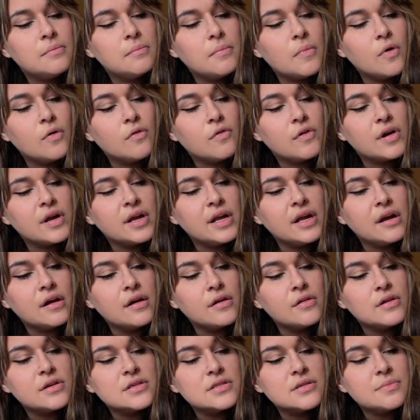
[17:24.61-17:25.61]
Over
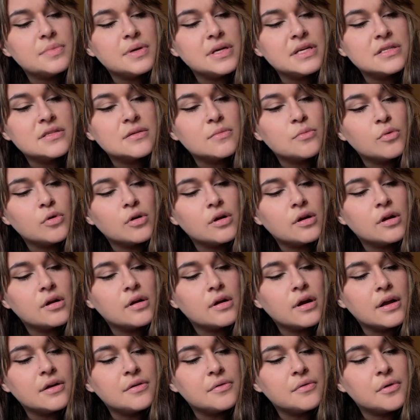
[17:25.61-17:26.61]
here, there's a piece of mortar.
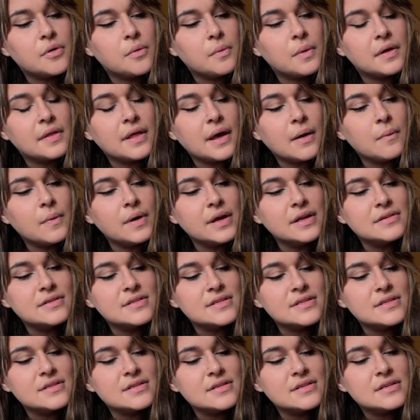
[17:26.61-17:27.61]
I don't know where that
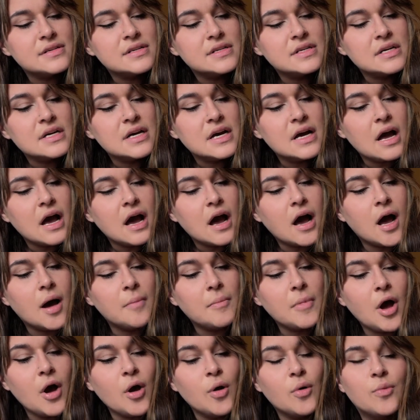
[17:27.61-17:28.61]
went.
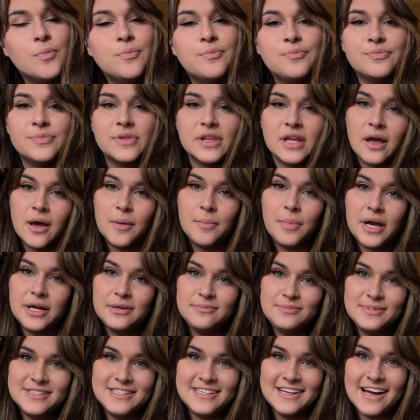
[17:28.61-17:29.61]
Oh, a
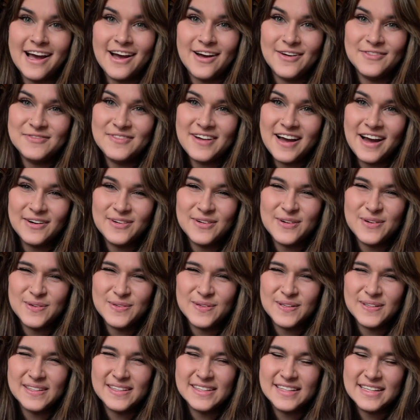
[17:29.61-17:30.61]
pipe stem. How
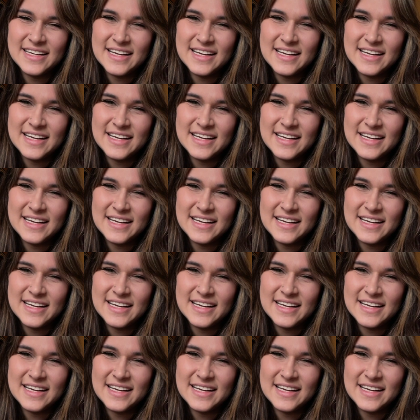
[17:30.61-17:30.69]
cool.